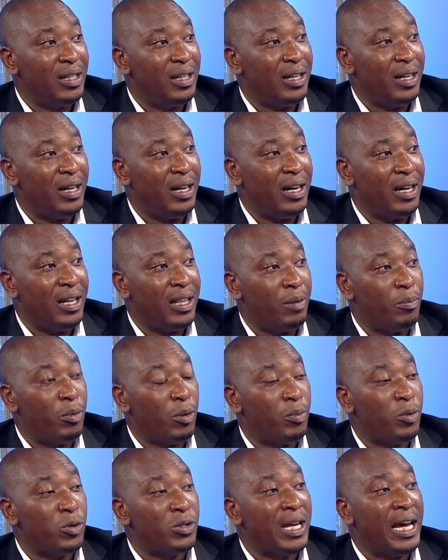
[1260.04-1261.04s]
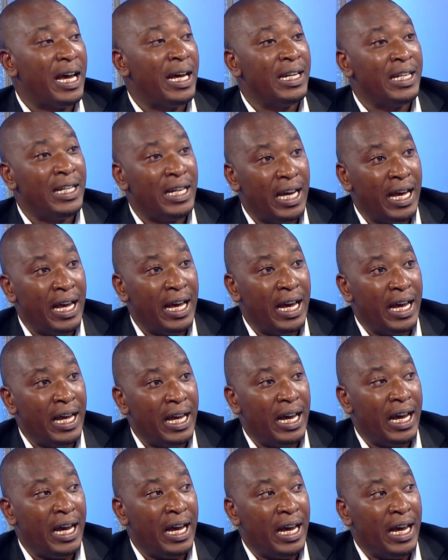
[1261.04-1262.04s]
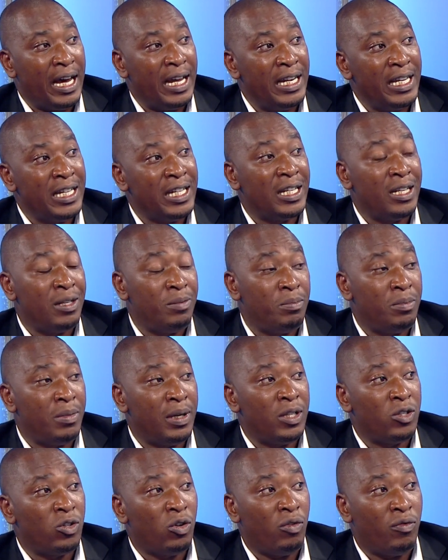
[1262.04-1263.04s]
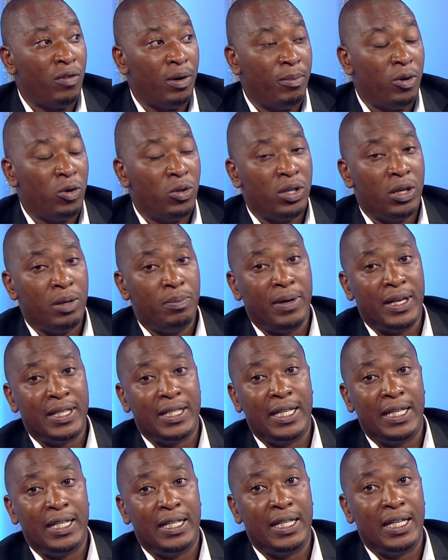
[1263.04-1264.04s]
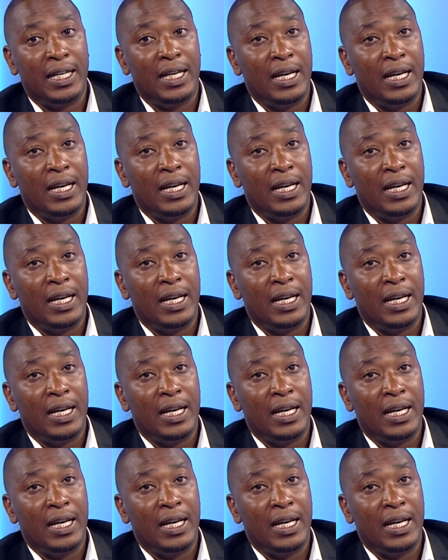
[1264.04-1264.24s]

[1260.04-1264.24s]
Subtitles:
They proposed an increment of about 3%.